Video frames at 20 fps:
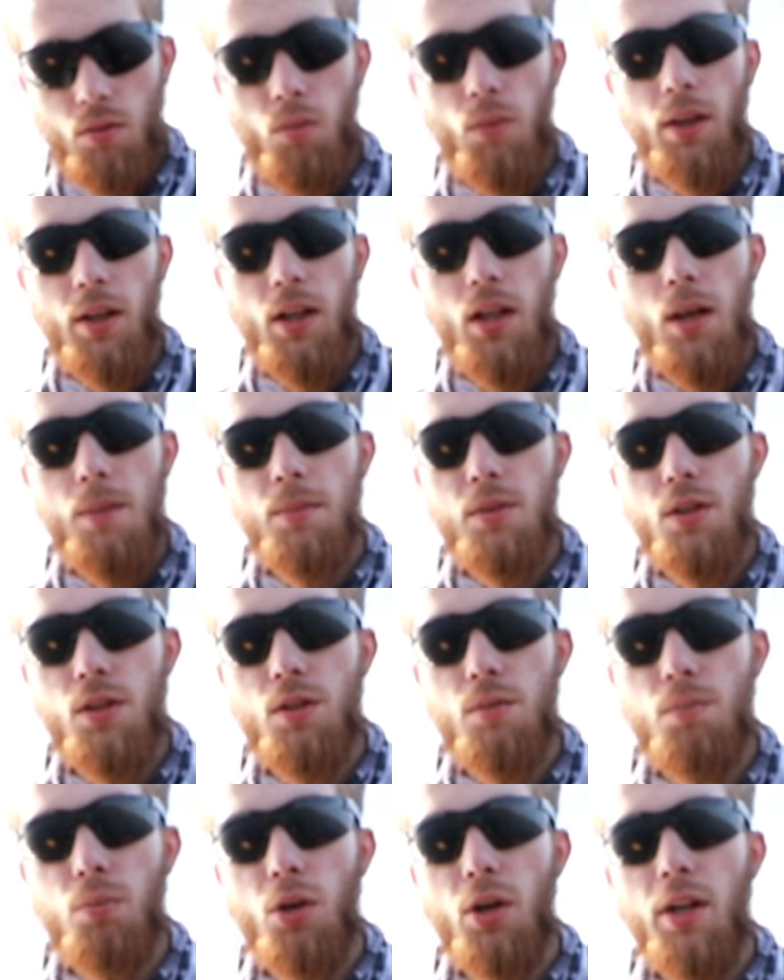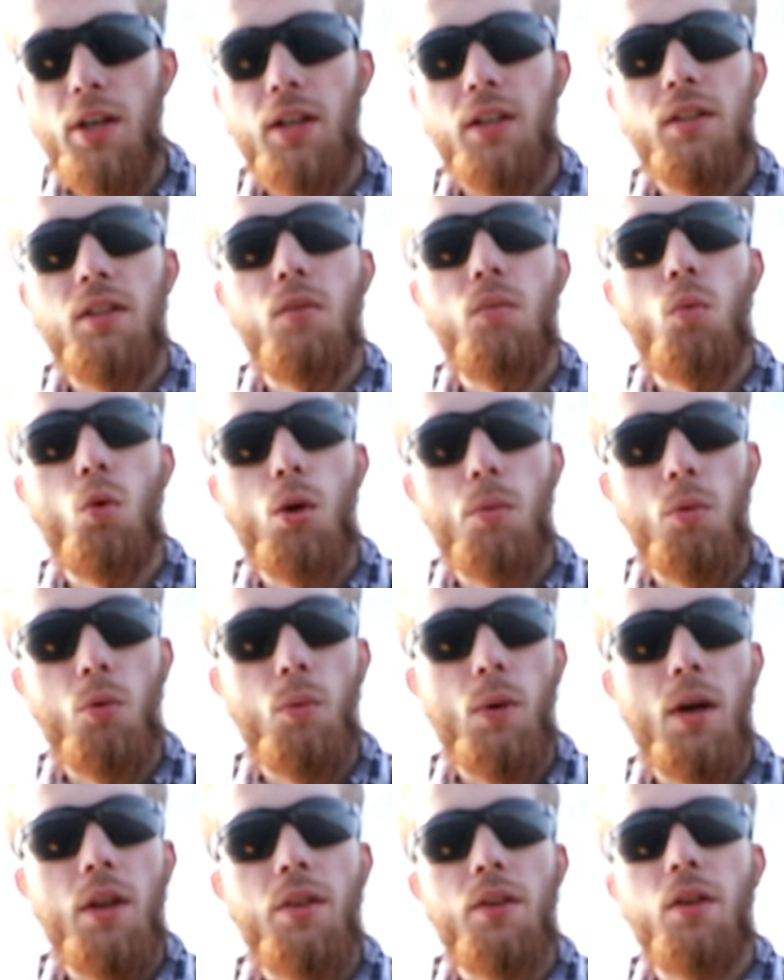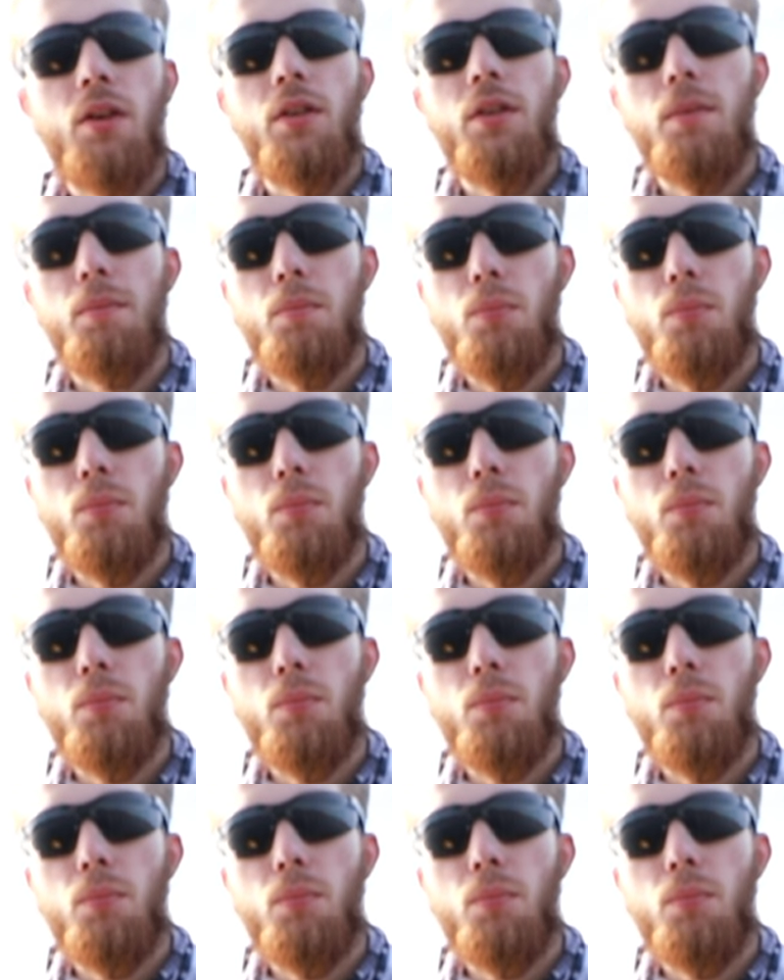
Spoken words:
when it comes to spring and the warmer weather and the